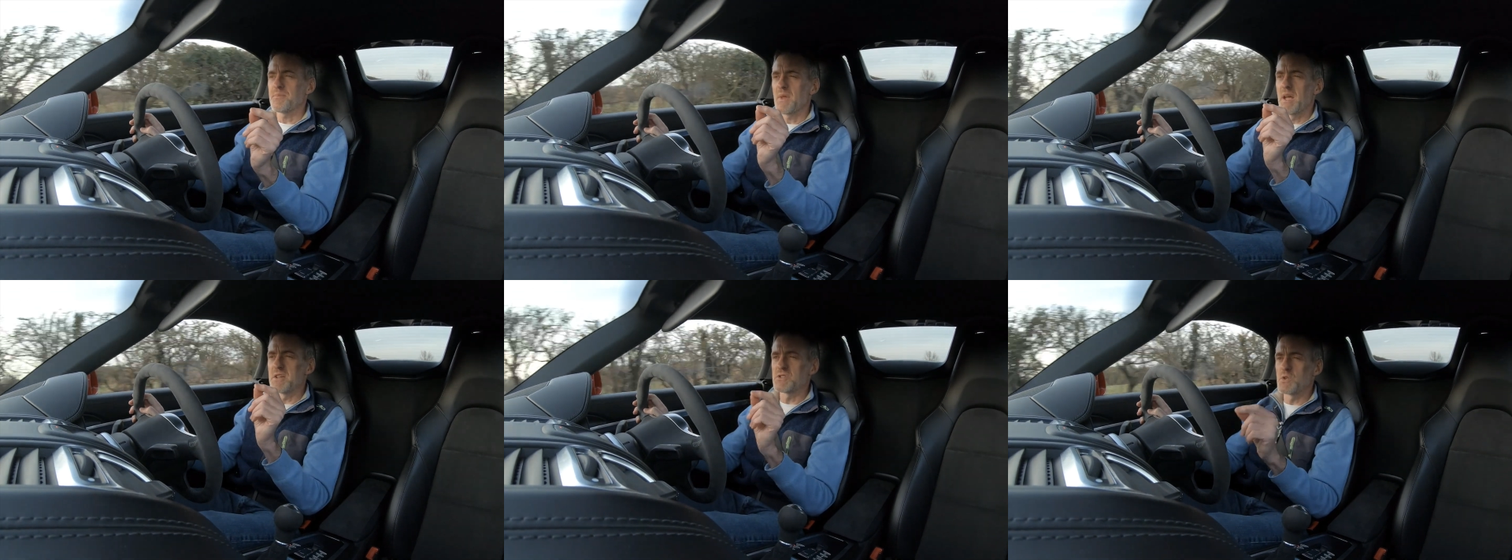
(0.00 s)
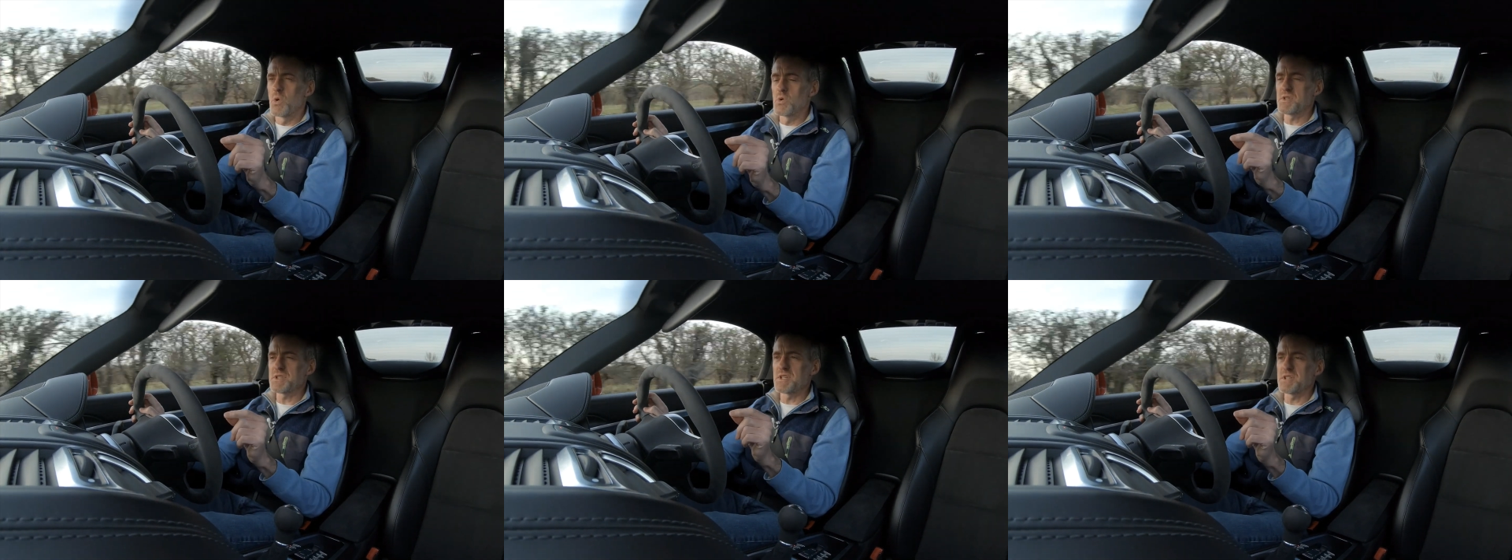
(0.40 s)

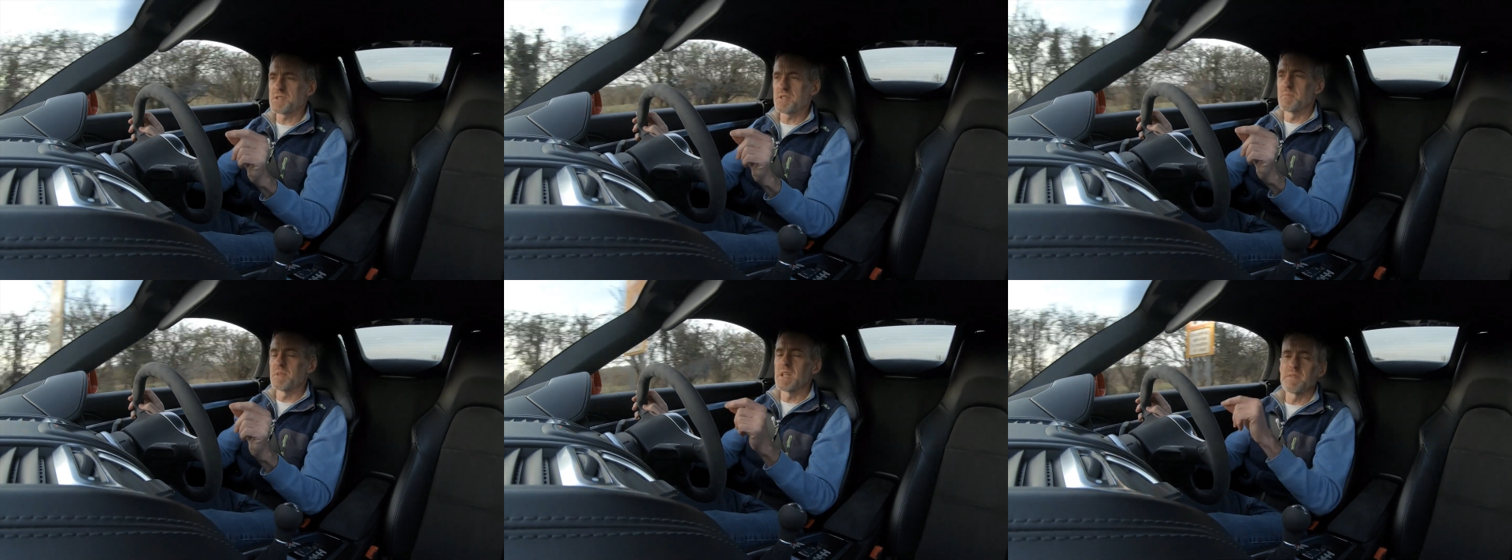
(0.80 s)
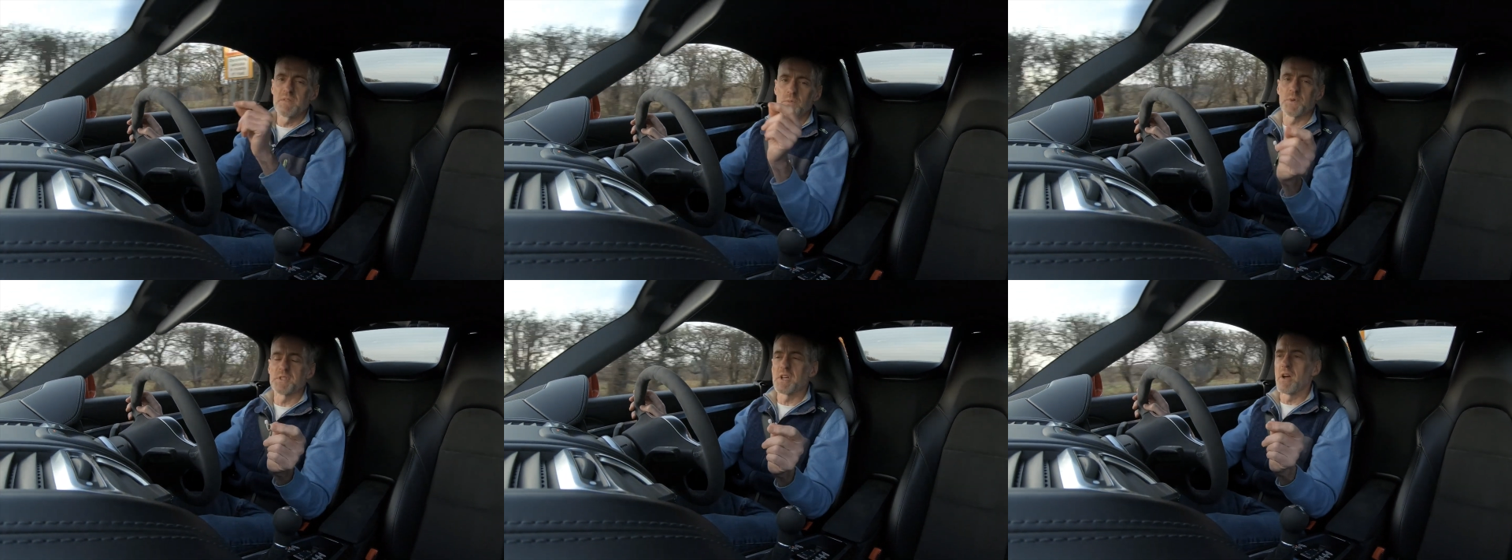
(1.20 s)
exhaust system, but even
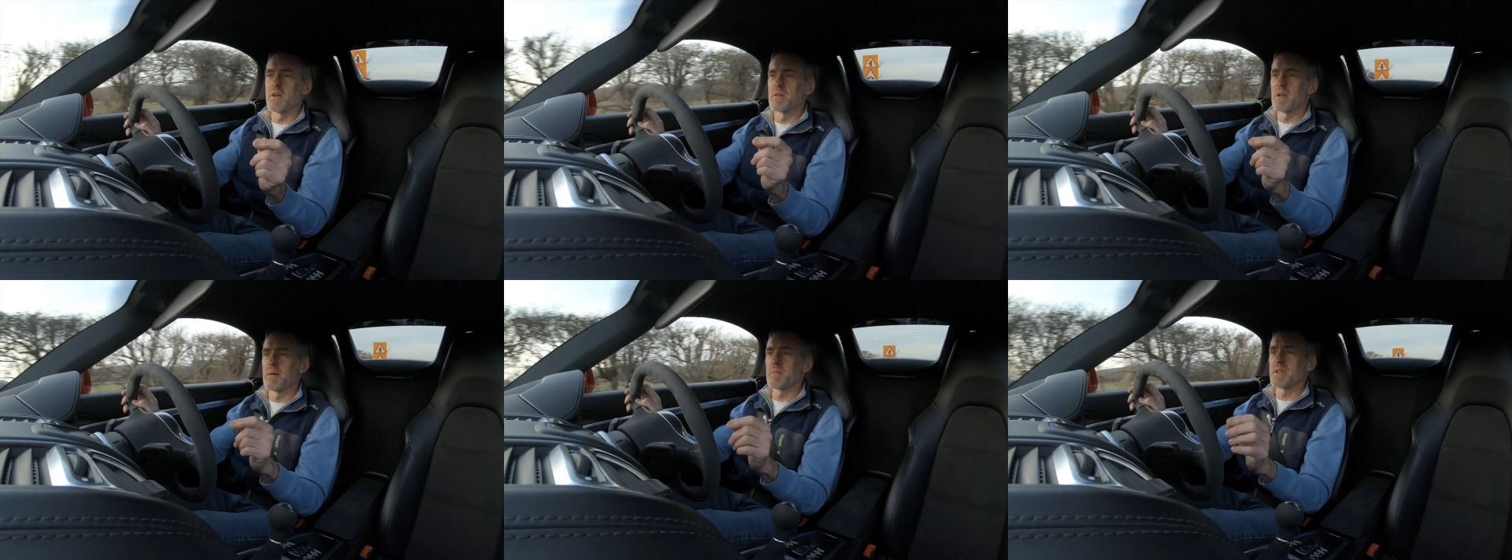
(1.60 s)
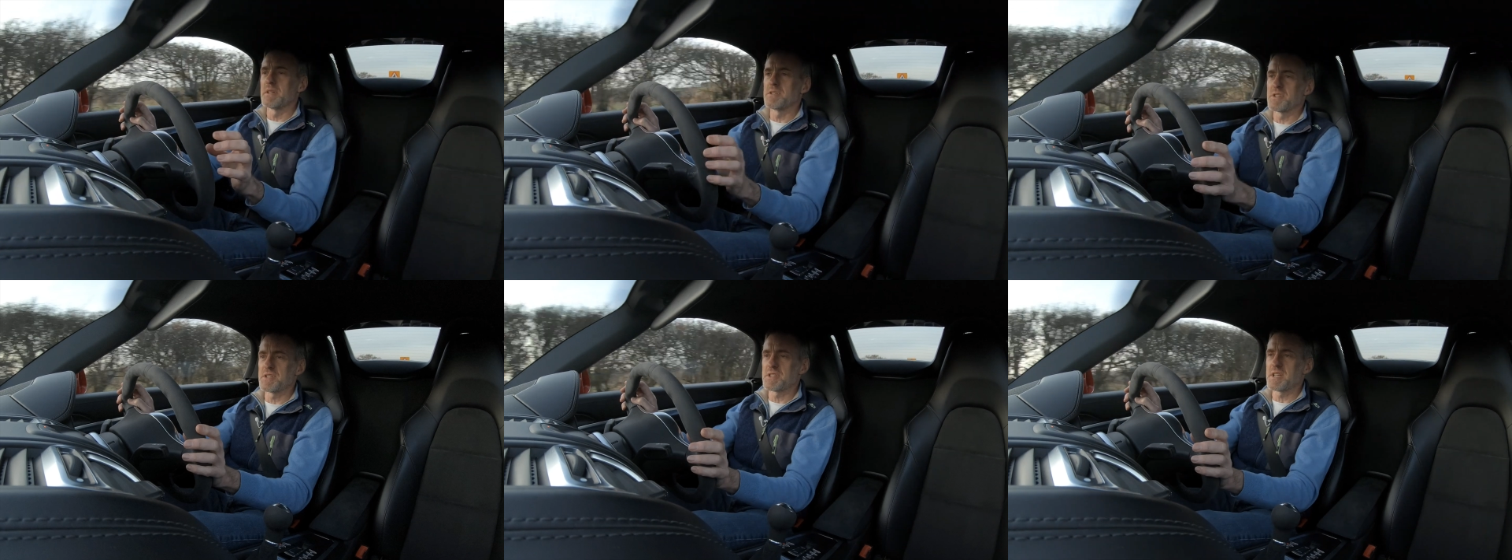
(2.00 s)
if we don't, I'm going to
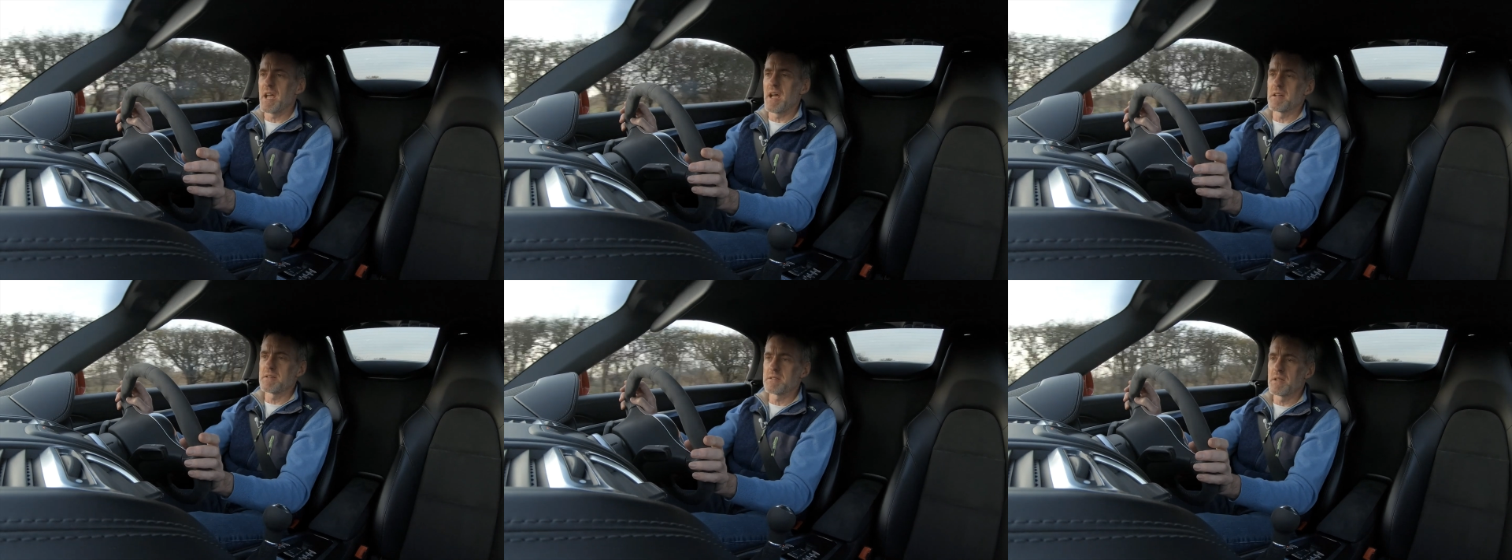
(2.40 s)
just get